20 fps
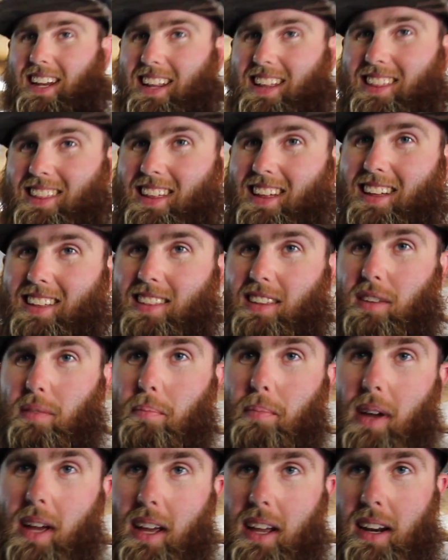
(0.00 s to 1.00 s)
anything, this
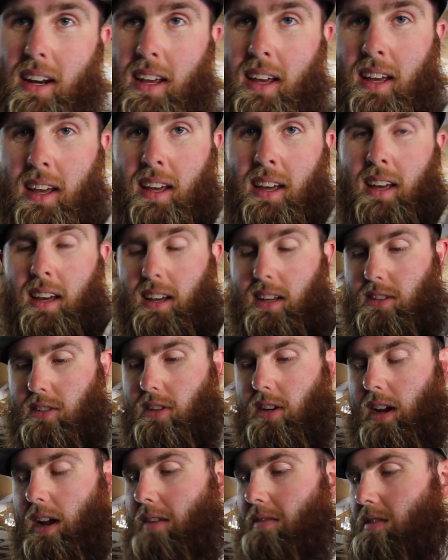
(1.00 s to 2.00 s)
bait is
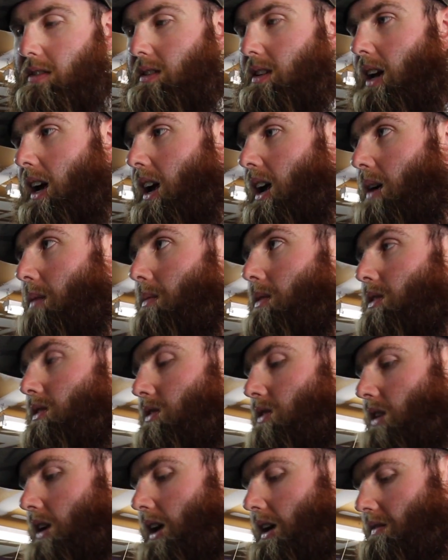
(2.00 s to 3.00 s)
going to have its time and it's
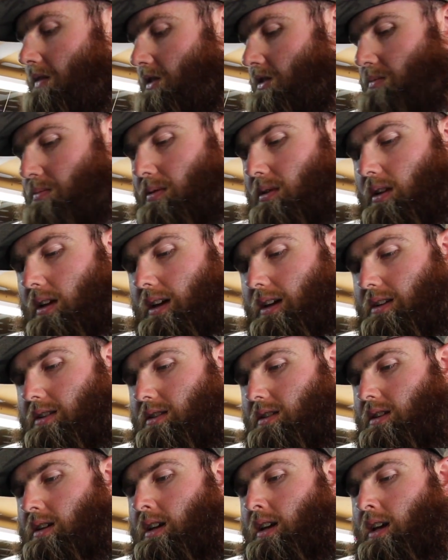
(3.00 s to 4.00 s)
going to have its
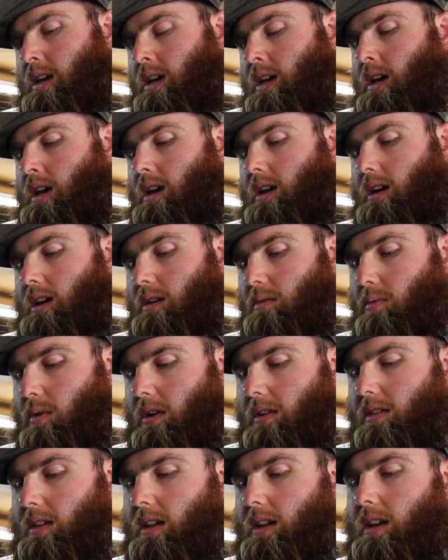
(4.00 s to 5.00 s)
place.
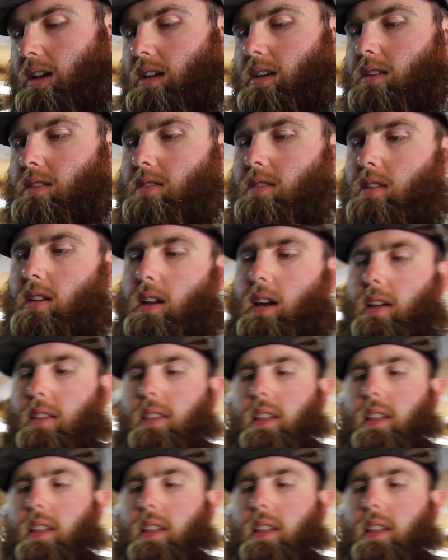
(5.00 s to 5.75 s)
Where that is, I